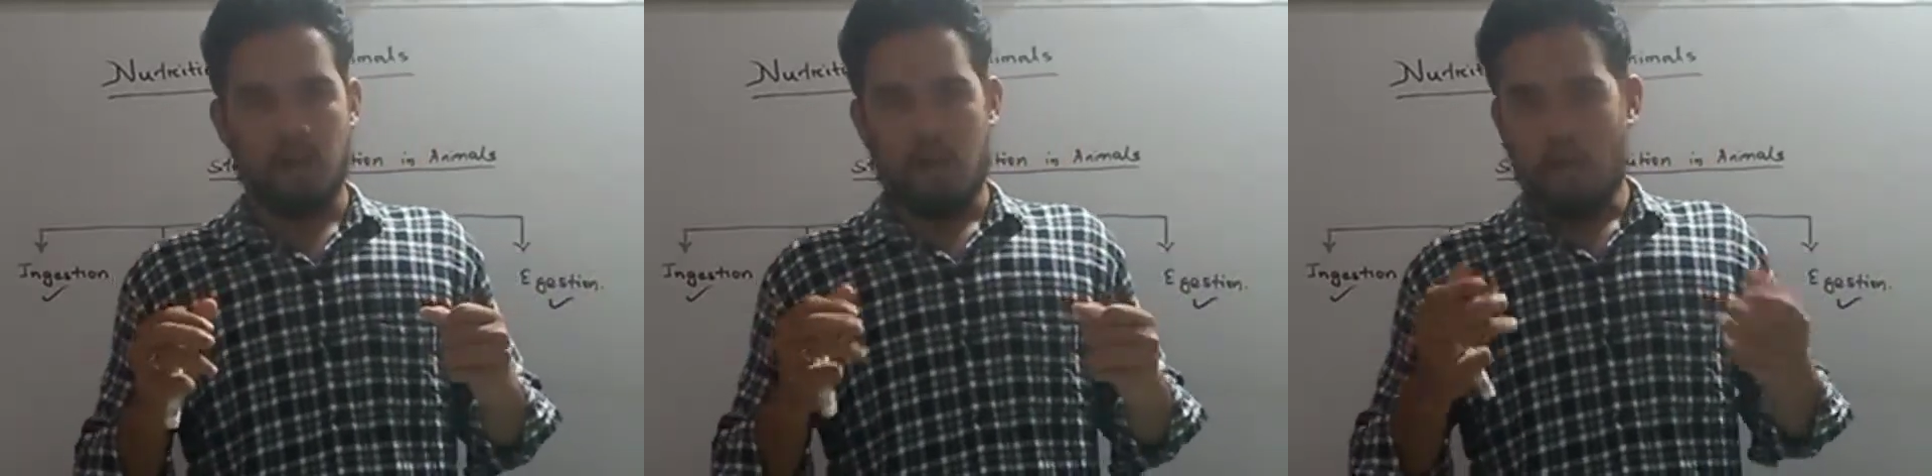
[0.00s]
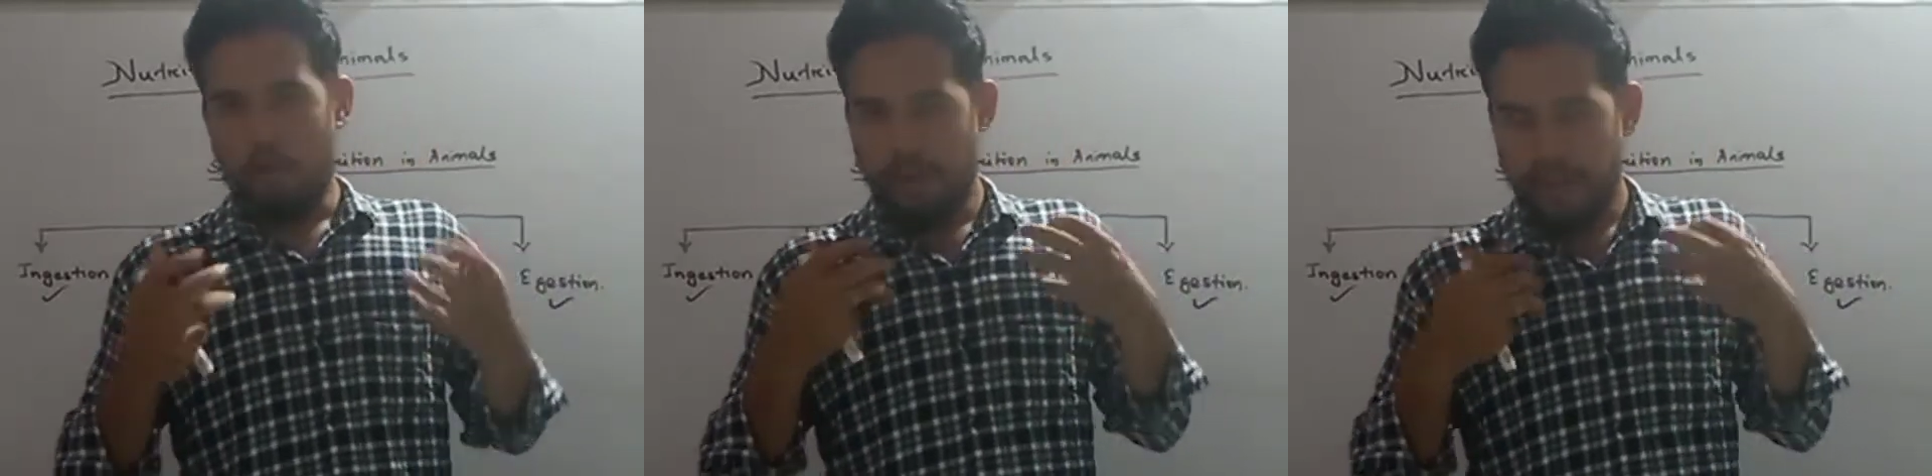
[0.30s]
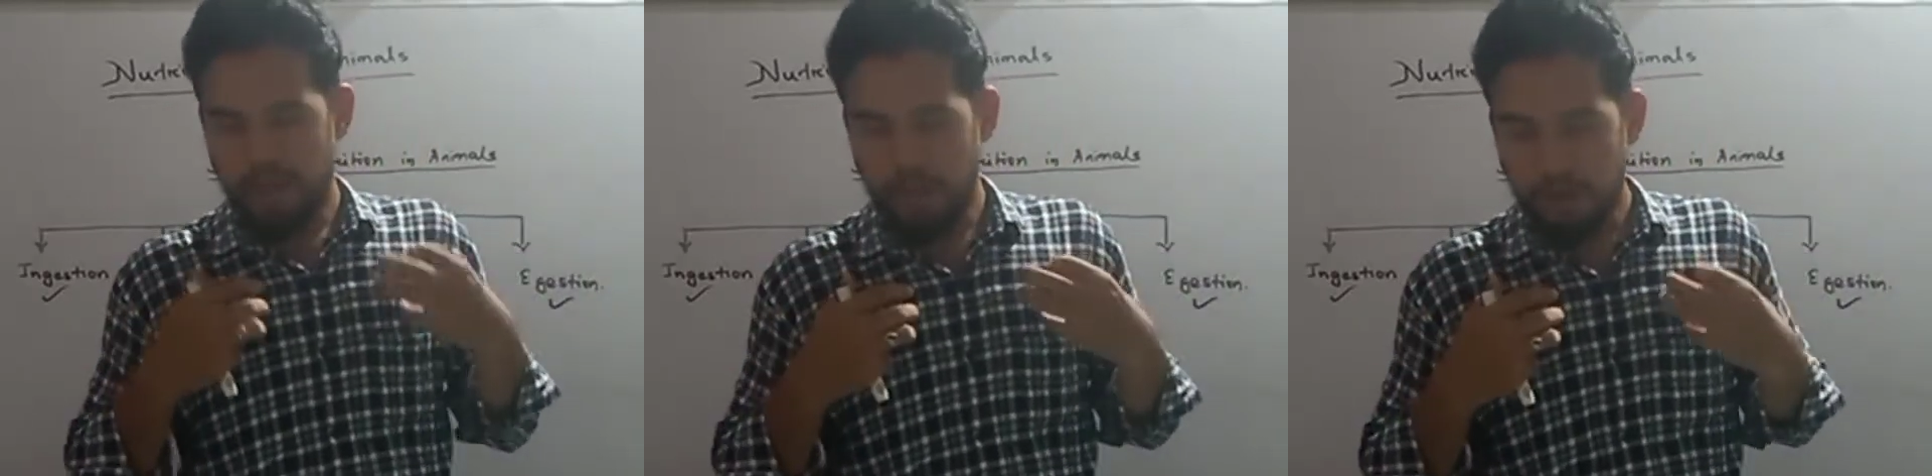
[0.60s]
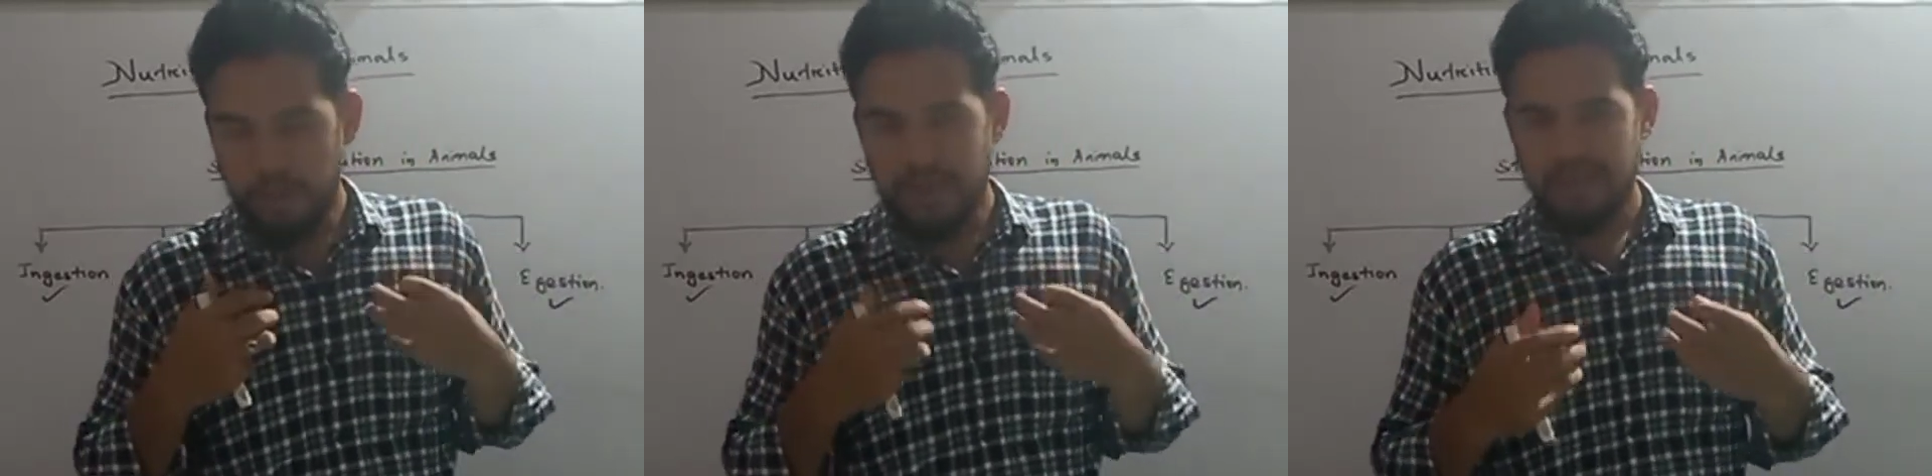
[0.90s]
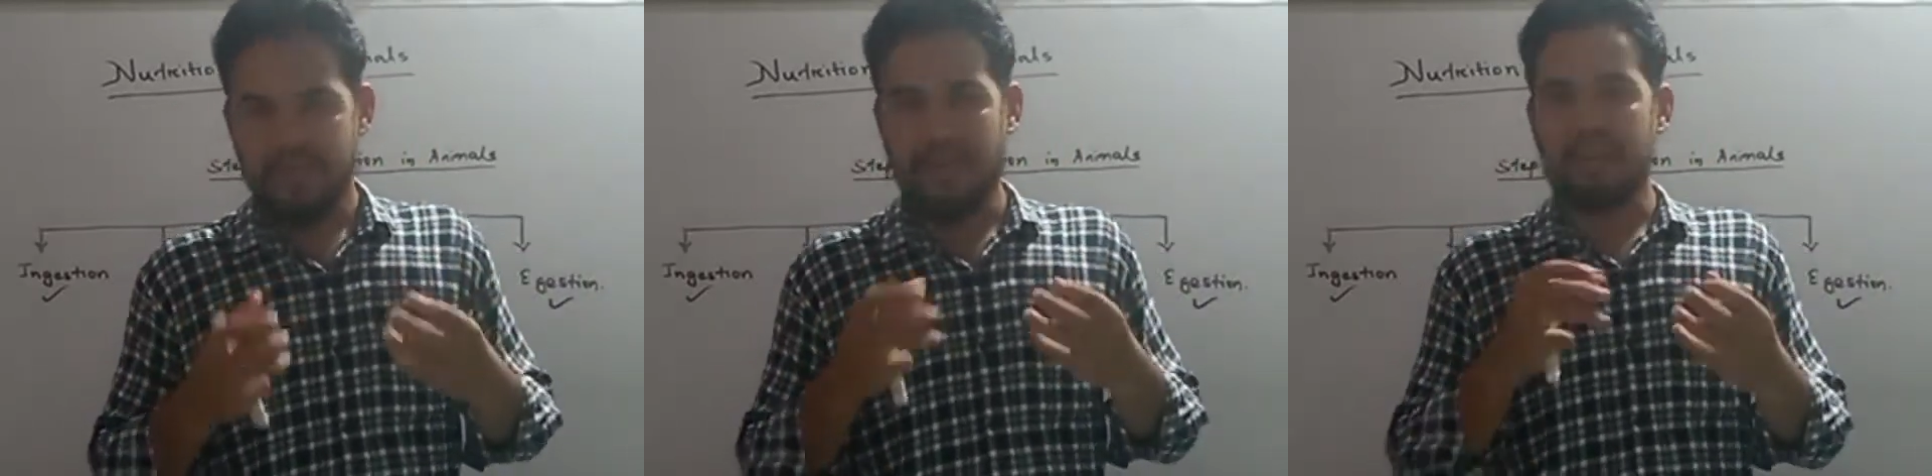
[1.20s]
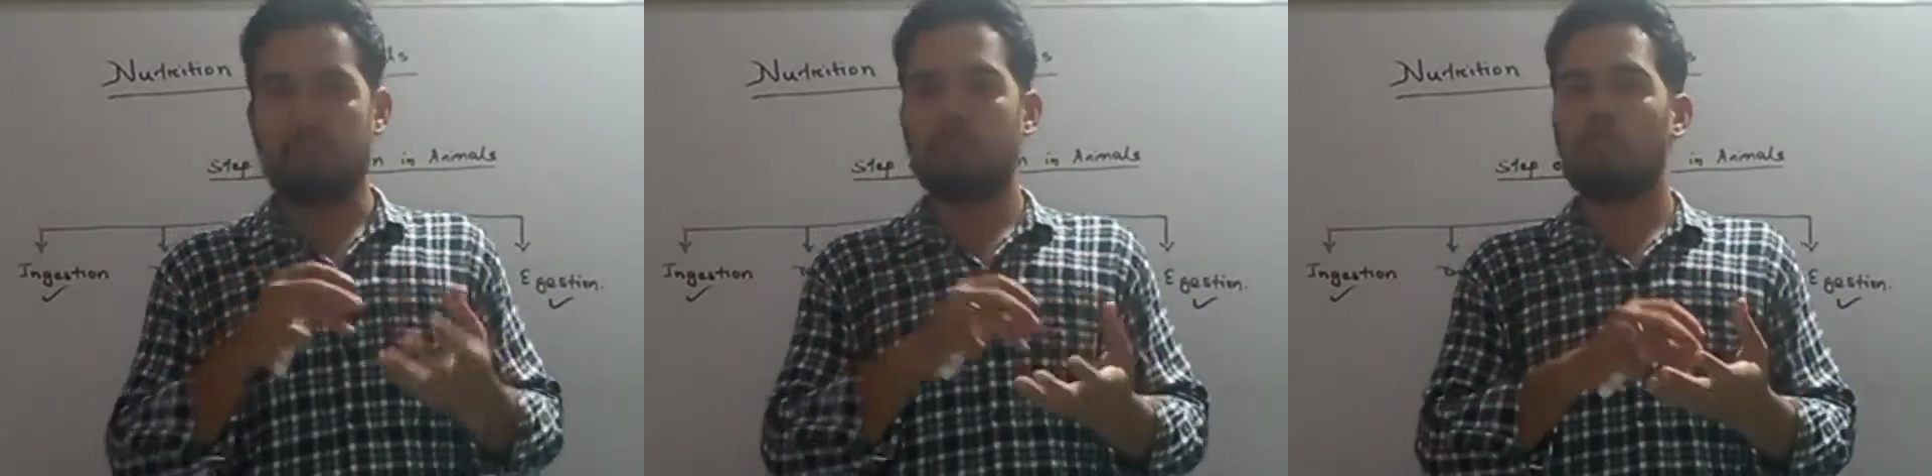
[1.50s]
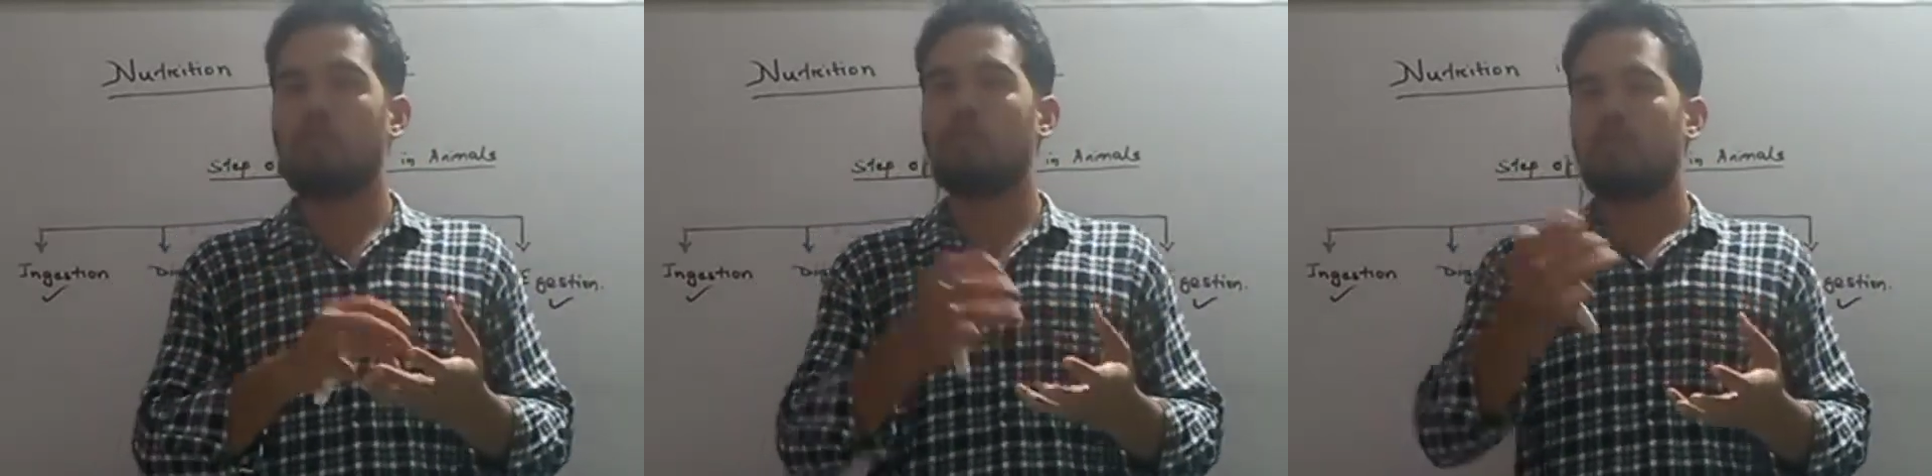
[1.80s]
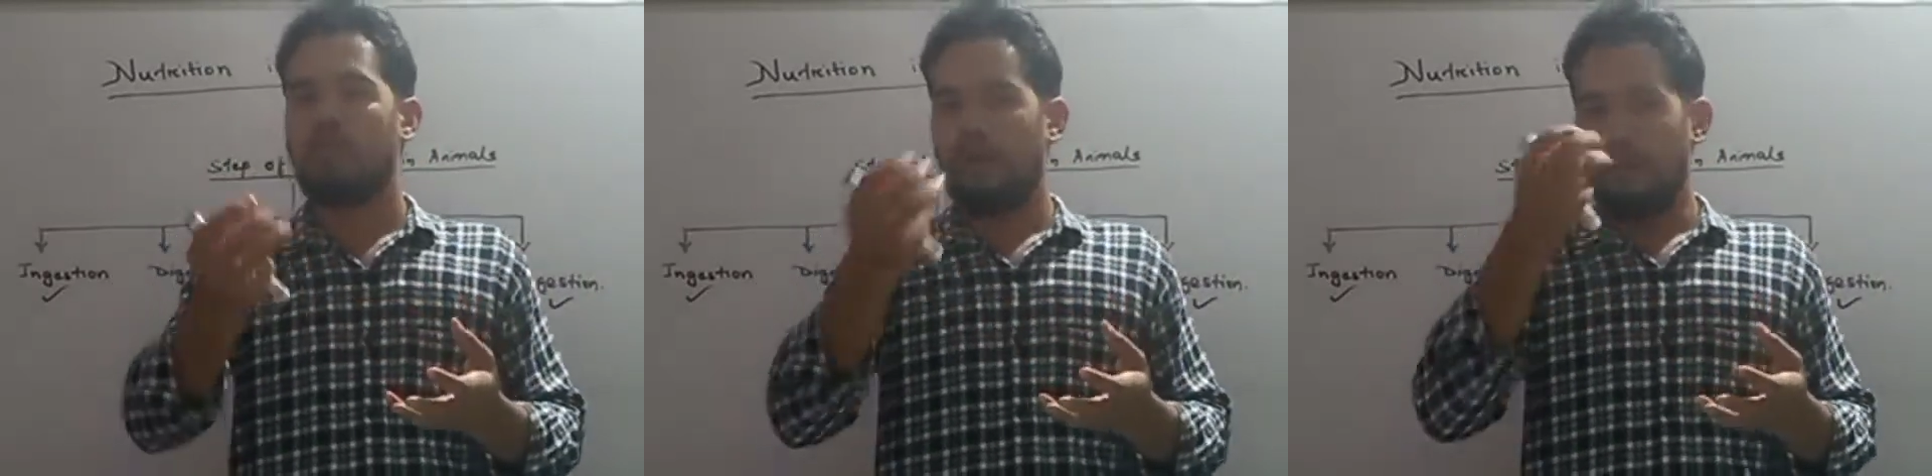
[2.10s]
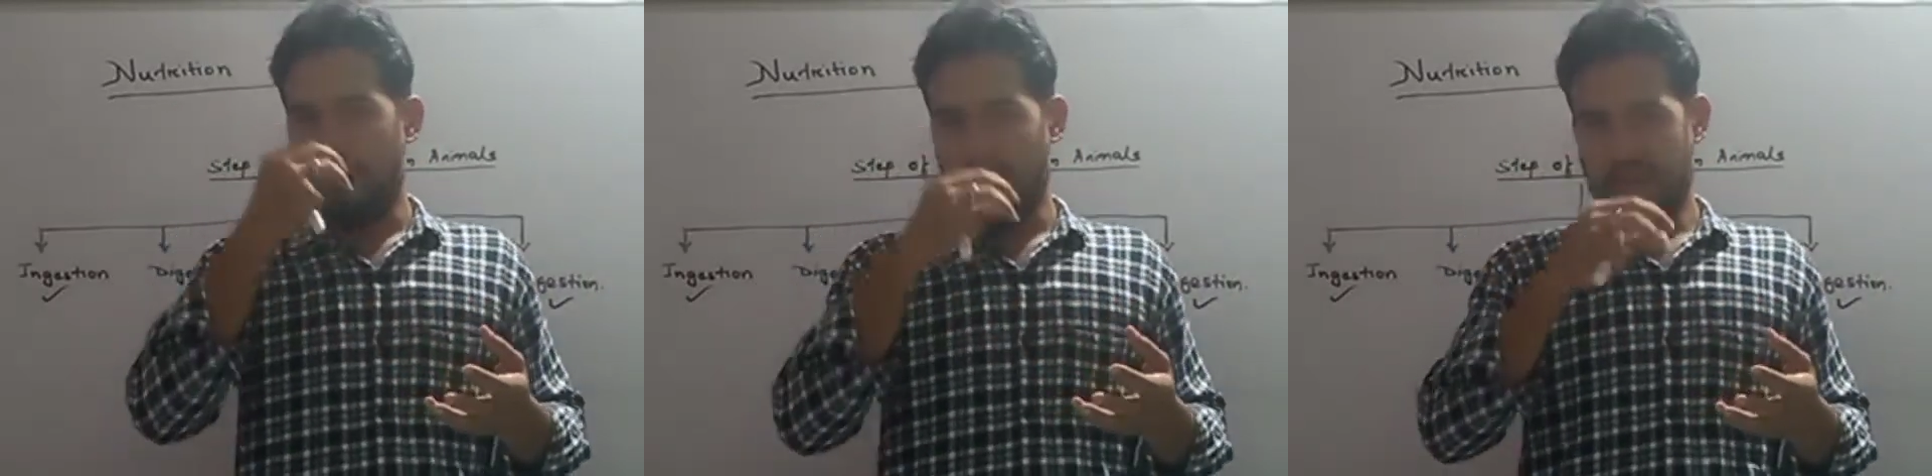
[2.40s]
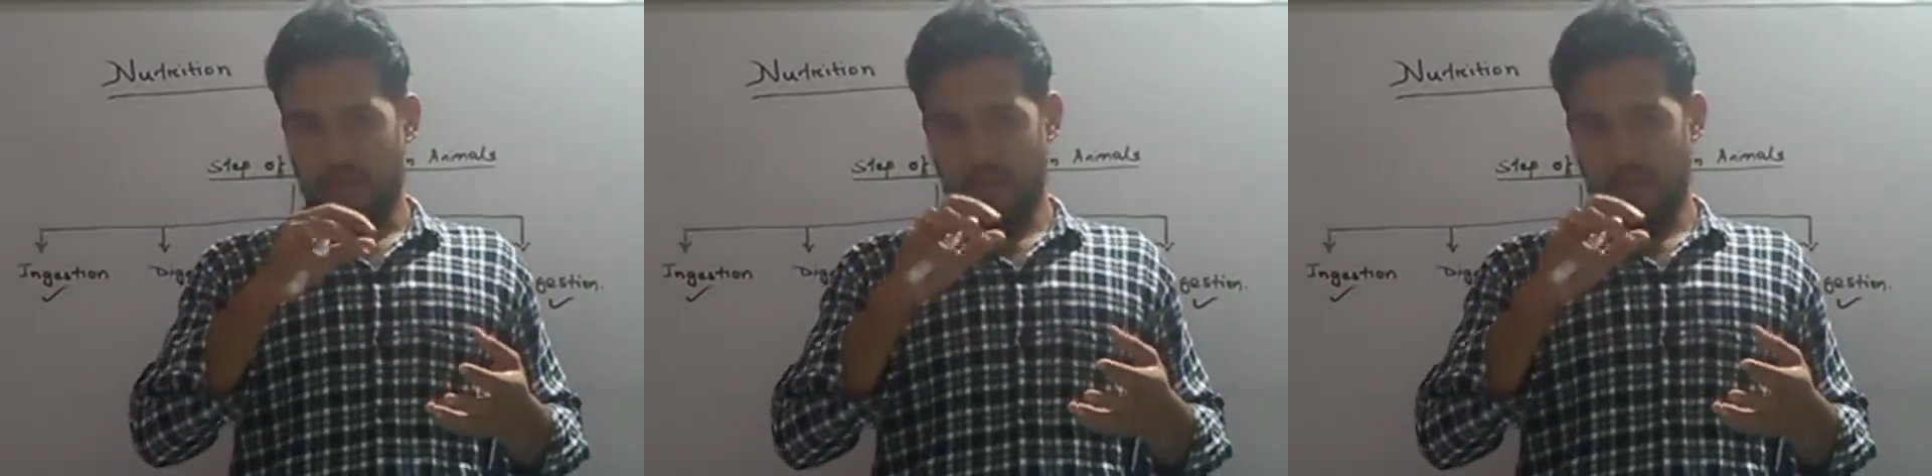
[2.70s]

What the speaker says: We human beings take the food by our